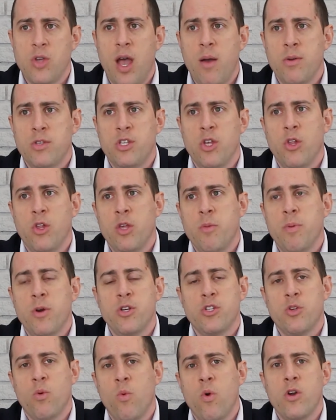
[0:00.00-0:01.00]
was the only
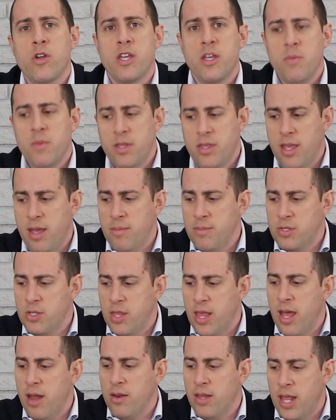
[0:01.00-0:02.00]
person working with them. So
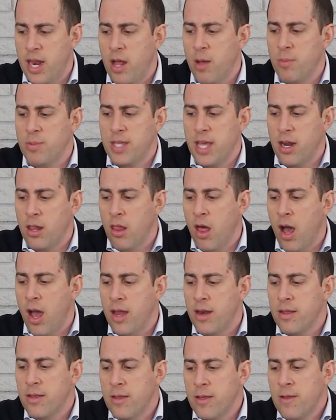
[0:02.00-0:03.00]
that helped out a
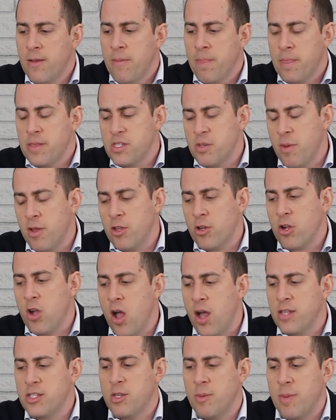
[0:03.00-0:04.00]
lot. Some other
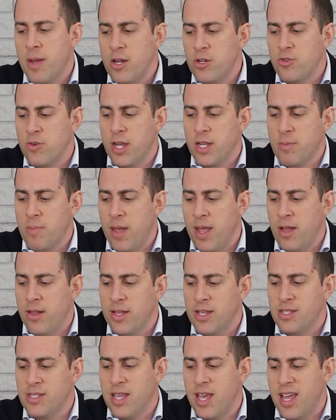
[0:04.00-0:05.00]
cons about direct mail
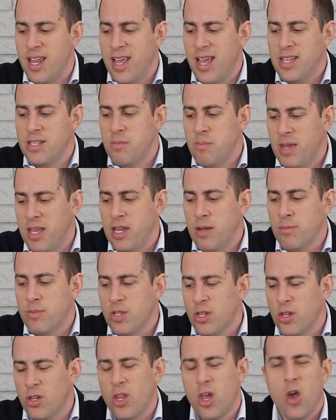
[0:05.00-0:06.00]
is that it has medium
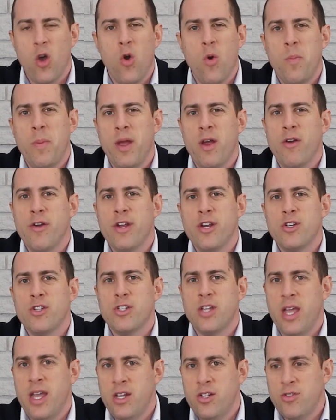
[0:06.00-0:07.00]
to low barriers
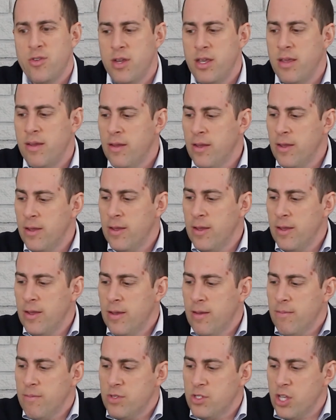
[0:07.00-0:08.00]
to entry.
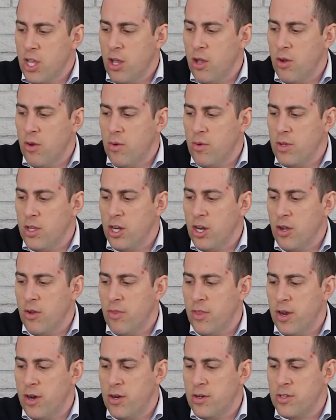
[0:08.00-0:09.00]
So,
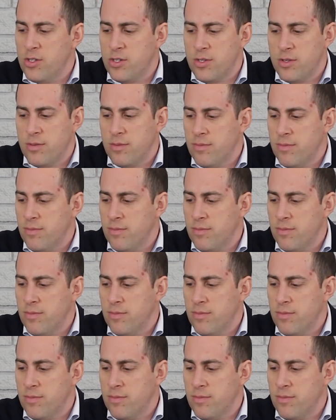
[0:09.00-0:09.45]
there's,